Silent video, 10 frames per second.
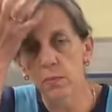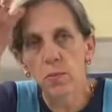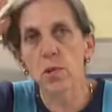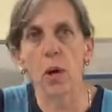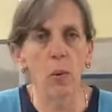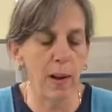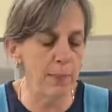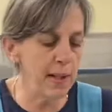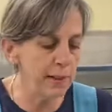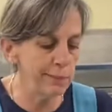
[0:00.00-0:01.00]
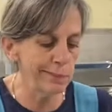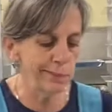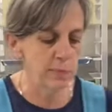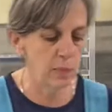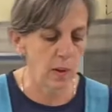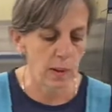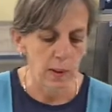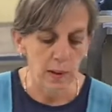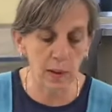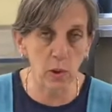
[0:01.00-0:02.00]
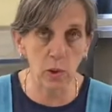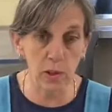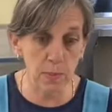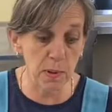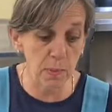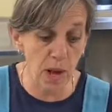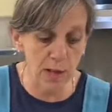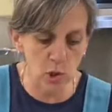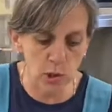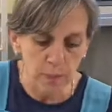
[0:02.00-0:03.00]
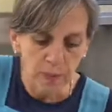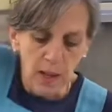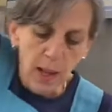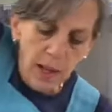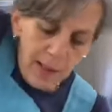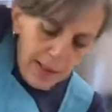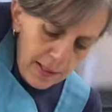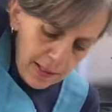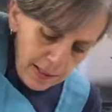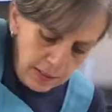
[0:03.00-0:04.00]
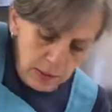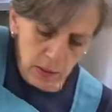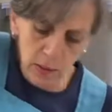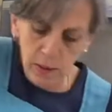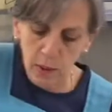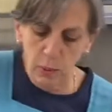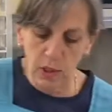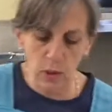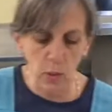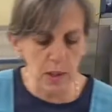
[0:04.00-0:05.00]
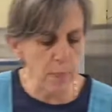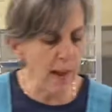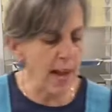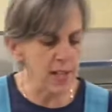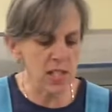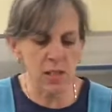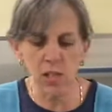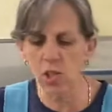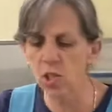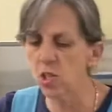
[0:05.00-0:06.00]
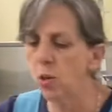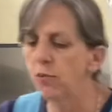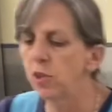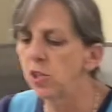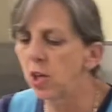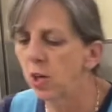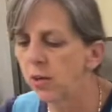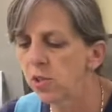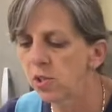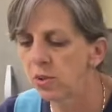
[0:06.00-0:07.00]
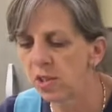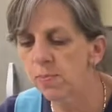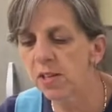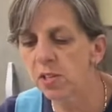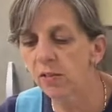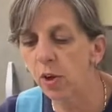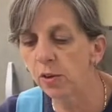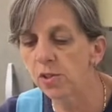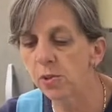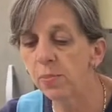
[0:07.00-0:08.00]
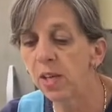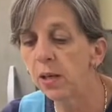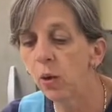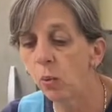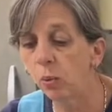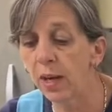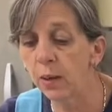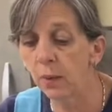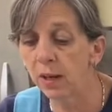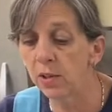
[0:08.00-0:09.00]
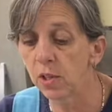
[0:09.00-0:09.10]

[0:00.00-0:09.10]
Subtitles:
So, I mean, couldn't have been much. There we go. And the pasta is just over $1, so this must have also been right around $1.